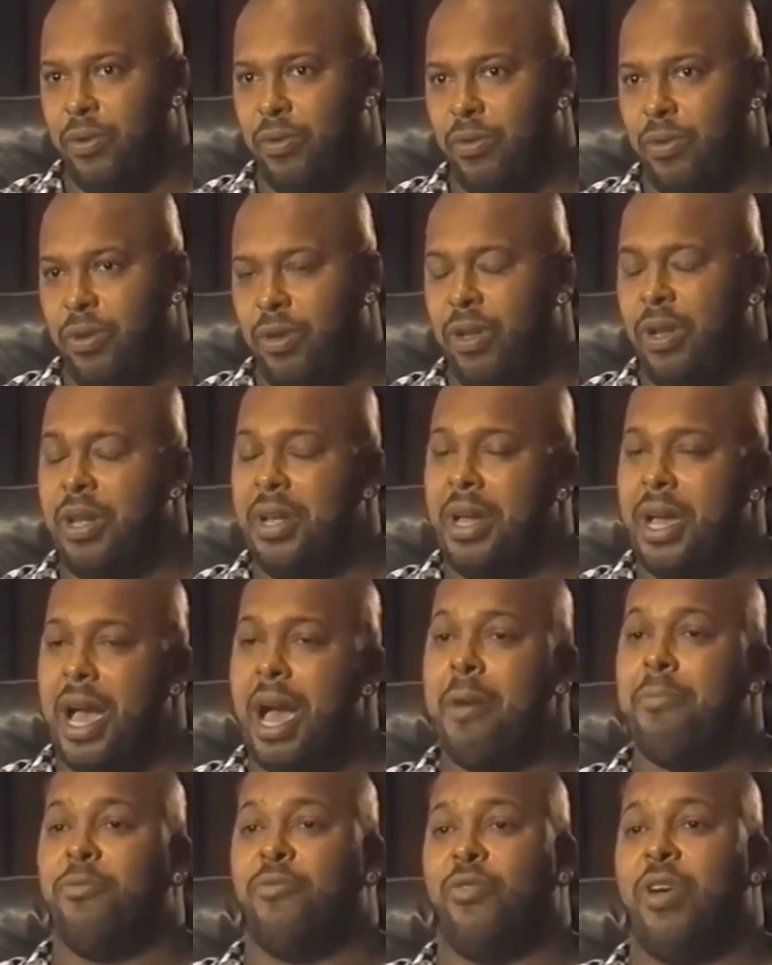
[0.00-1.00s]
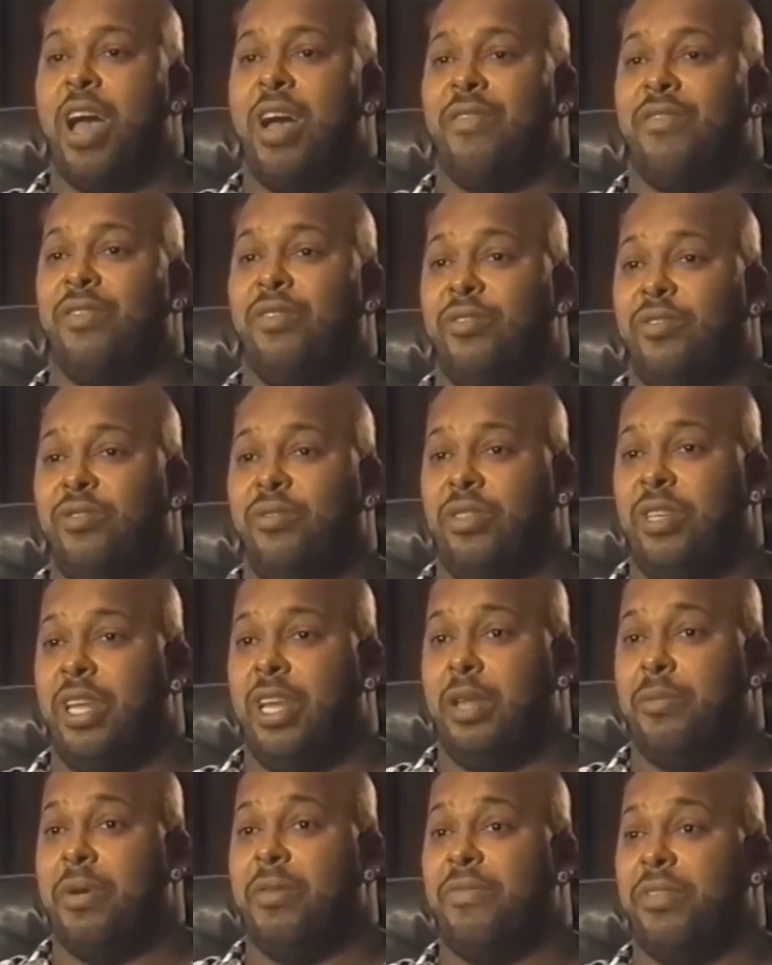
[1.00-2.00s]
or bought death row
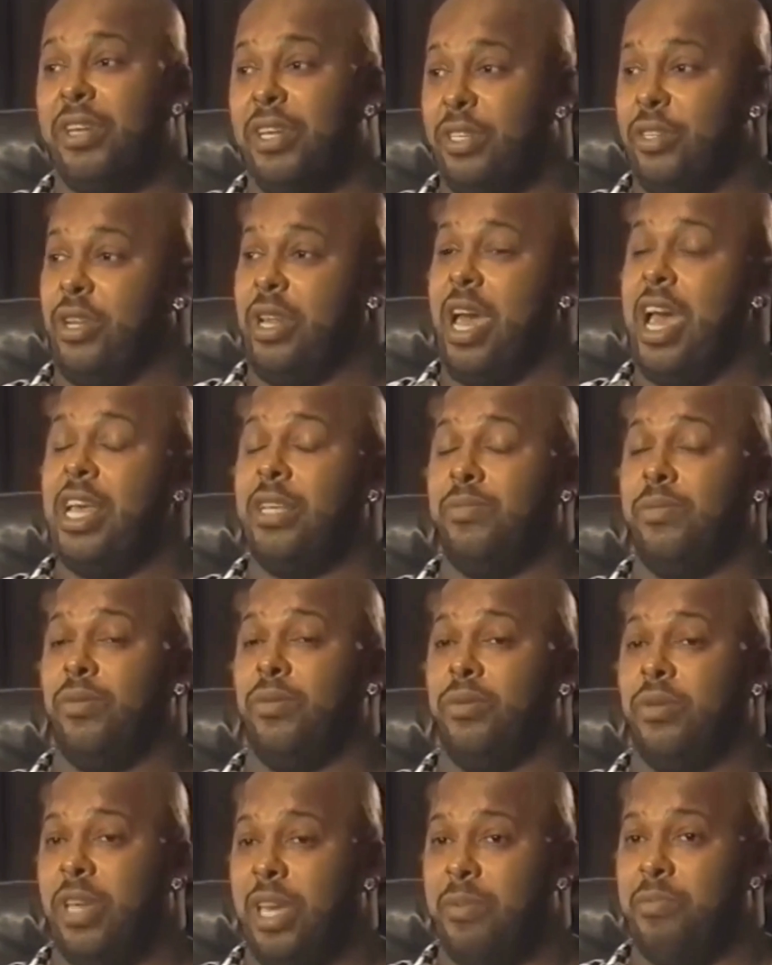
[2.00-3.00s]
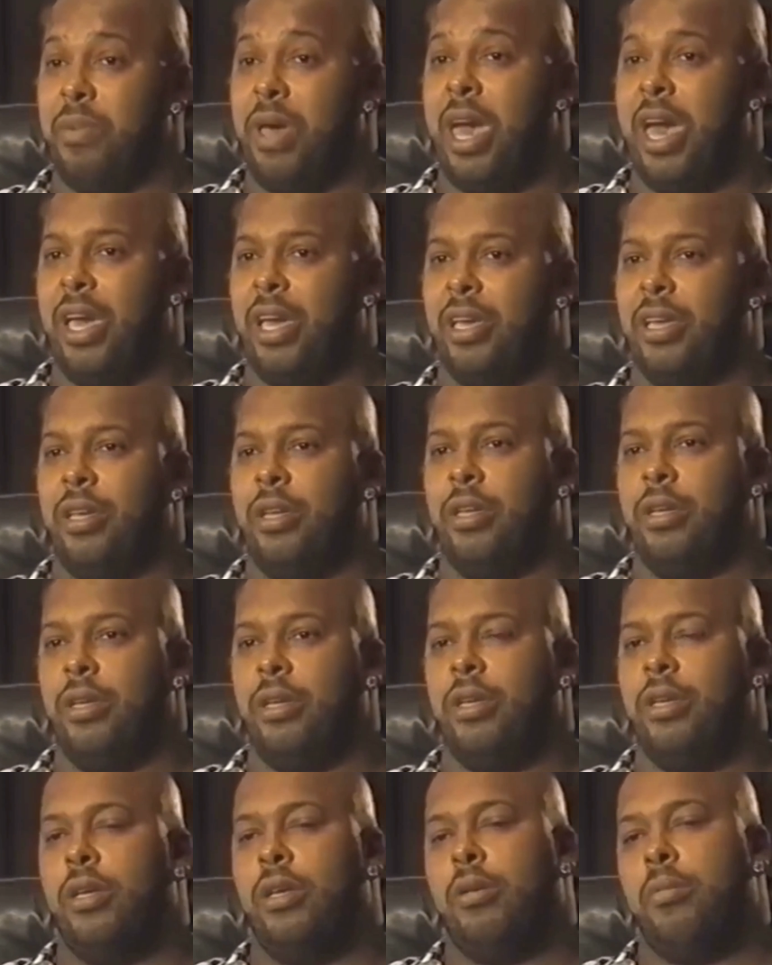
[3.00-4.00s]
or purchased death row. Now it's
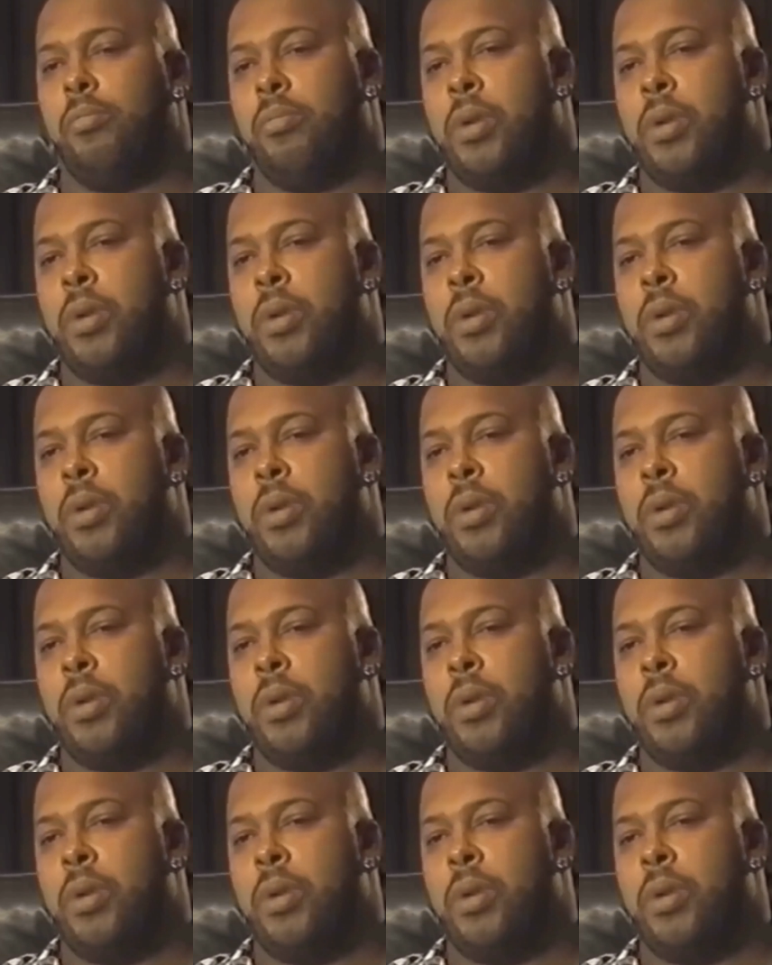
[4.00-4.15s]
fun.